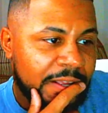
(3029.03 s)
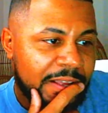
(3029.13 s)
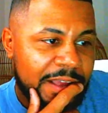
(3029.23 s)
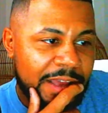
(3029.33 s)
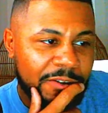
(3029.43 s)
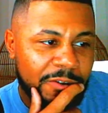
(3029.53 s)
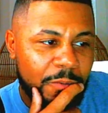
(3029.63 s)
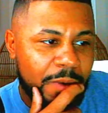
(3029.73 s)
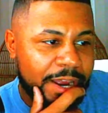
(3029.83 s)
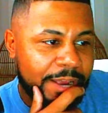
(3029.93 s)
I don't know
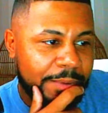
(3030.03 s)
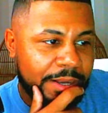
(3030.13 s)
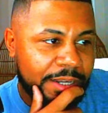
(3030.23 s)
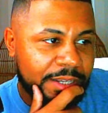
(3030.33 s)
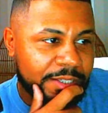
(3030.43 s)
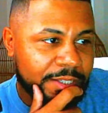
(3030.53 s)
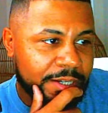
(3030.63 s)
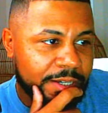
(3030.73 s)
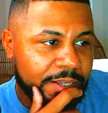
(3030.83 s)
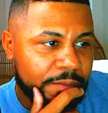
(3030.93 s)
why, but I like CeeDee
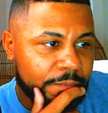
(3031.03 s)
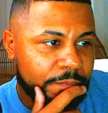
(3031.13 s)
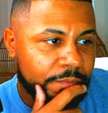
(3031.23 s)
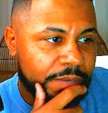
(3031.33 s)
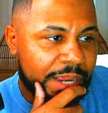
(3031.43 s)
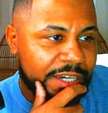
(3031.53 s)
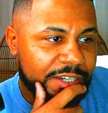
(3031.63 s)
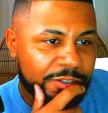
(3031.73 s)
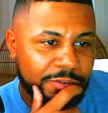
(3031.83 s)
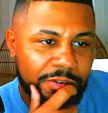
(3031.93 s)
Lamb.
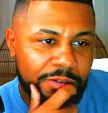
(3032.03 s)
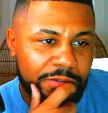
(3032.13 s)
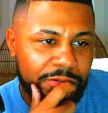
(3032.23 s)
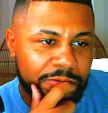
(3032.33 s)
92 though.